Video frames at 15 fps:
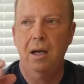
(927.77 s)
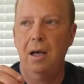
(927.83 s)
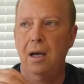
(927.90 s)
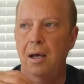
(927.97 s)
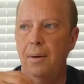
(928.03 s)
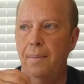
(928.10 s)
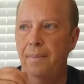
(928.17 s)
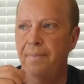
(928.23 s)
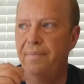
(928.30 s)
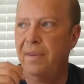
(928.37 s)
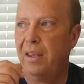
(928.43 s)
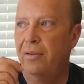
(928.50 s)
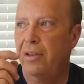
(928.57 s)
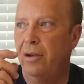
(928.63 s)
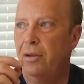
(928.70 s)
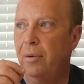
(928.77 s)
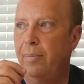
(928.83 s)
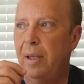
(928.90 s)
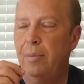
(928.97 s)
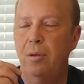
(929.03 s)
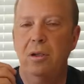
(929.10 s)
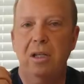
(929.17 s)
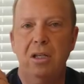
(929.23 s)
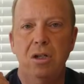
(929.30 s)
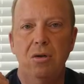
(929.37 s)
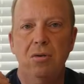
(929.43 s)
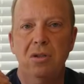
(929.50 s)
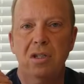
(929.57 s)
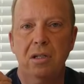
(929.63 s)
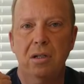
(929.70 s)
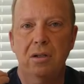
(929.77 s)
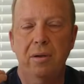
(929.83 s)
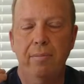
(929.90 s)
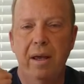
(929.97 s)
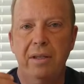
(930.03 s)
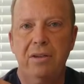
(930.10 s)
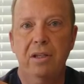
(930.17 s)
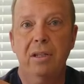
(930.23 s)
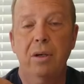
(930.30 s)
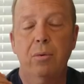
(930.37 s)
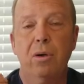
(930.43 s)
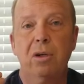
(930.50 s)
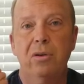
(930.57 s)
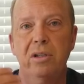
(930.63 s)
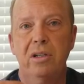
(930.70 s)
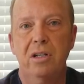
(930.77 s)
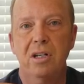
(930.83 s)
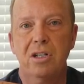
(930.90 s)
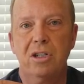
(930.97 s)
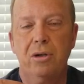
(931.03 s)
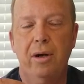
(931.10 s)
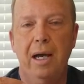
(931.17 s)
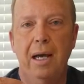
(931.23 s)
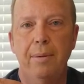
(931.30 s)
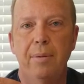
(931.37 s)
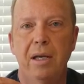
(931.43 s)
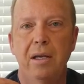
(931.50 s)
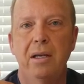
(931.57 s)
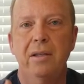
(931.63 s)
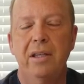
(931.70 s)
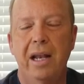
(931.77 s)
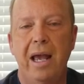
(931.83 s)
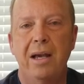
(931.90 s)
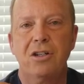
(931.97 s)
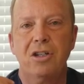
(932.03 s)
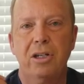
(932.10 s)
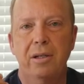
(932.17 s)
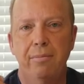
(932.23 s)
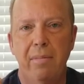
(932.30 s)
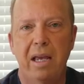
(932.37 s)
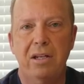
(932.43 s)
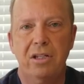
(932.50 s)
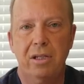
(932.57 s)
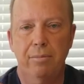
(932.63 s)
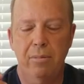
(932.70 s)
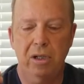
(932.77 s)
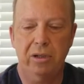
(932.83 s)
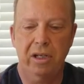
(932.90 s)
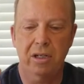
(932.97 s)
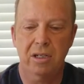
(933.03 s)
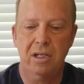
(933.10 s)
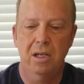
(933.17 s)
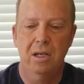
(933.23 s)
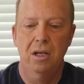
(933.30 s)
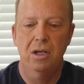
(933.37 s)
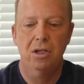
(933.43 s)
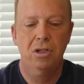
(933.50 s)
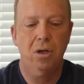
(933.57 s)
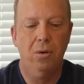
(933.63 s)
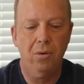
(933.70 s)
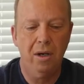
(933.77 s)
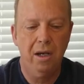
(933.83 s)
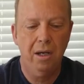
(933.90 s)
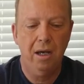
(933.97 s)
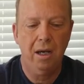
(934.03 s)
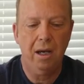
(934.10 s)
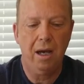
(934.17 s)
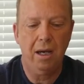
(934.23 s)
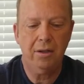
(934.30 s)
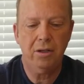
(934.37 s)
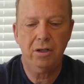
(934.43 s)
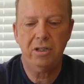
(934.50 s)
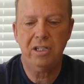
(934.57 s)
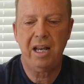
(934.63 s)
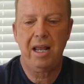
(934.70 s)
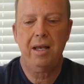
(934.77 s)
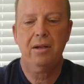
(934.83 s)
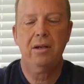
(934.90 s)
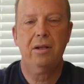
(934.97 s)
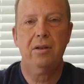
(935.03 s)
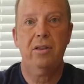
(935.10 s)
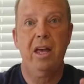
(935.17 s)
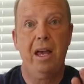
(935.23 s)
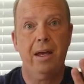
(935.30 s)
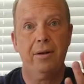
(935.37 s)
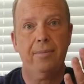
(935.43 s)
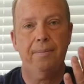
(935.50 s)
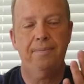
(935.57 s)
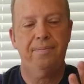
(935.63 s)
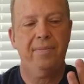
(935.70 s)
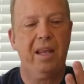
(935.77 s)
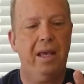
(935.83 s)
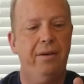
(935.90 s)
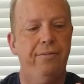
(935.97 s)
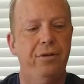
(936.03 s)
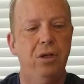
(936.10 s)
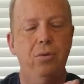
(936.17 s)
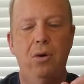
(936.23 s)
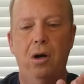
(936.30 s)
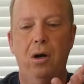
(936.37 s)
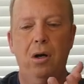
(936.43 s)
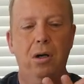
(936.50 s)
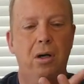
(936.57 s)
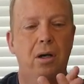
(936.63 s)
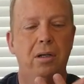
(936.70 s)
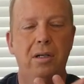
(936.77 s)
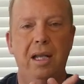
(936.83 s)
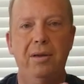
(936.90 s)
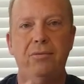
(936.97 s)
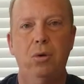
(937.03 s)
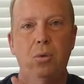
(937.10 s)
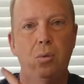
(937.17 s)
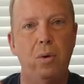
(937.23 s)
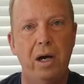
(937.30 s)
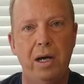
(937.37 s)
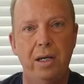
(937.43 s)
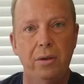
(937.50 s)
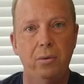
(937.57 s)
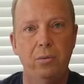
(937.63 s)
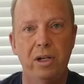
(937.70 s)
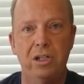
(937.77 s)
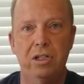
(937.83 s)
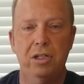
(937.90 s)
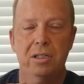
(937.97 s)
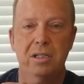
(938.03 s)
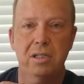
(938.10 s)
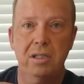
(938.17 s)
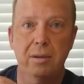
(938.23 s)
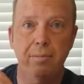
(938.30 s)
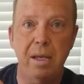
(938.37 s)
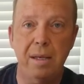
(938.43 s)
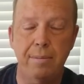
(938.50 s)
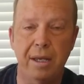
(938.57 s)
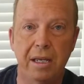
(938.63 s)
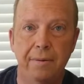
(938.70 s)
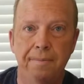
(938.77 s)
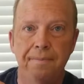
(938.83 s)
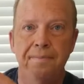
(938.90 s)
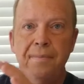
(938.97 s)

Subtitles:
They're the people that use the method that we're going to describe that actually makes the millions. So understand that if you are on level 1, which is the Mimi,